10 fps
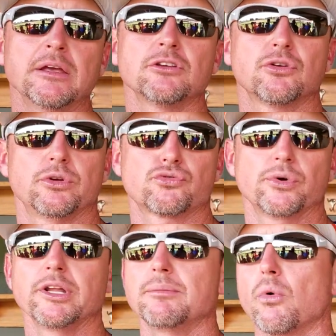So it's
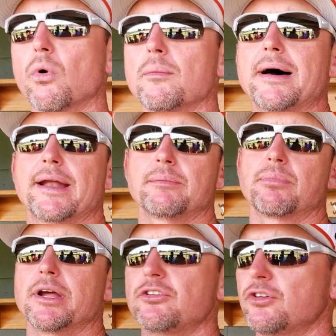really more about
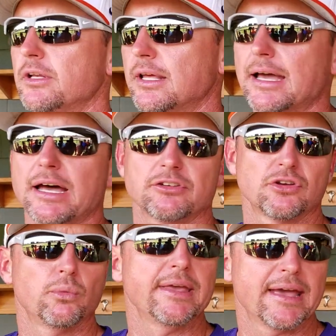embracing the guys
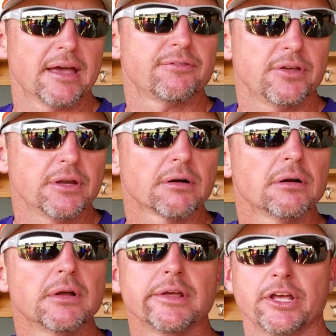that we have here
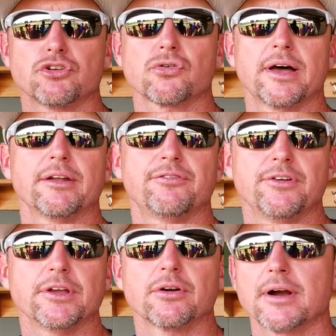and trying to
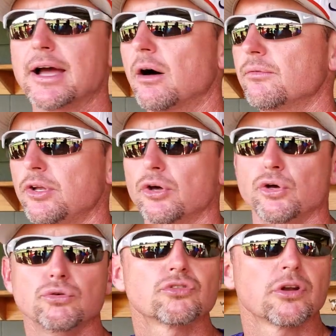figure out, you know,
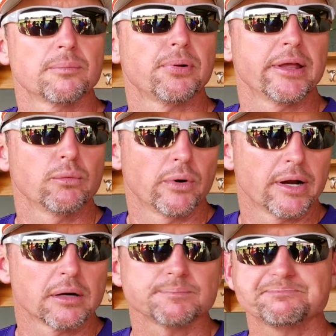who's going to play
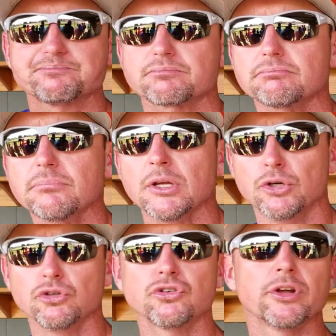where
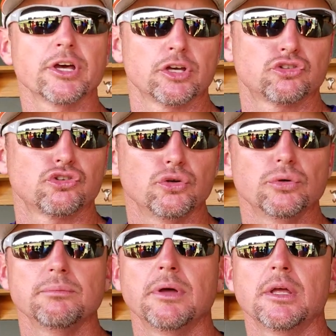who's going to
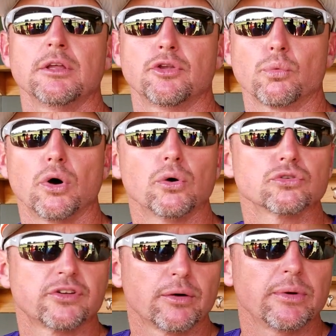assume the
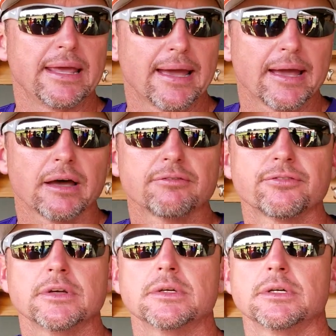roles that we have
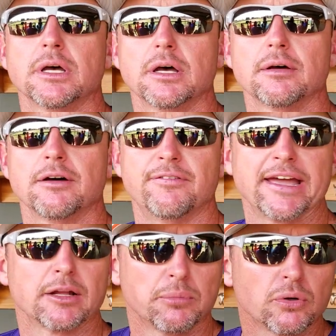uh,
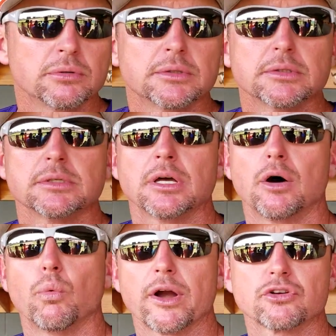available, uh,
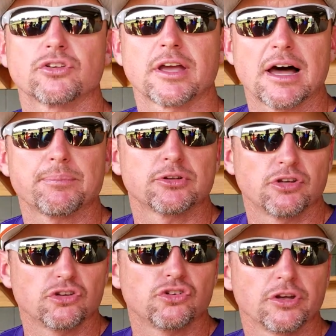where's the
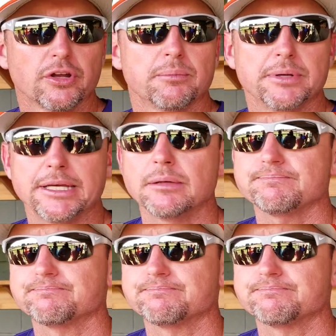competition going to be,